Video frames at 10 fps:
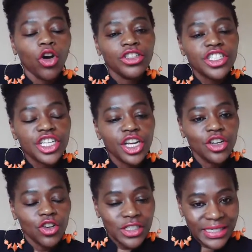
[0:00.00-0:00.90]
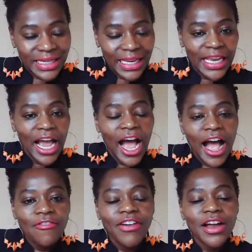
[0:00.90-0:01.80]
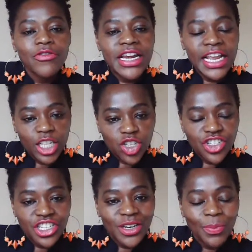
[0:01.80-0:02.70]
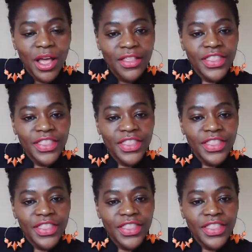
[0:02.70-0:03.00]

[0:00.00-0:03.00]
continuously have a relationship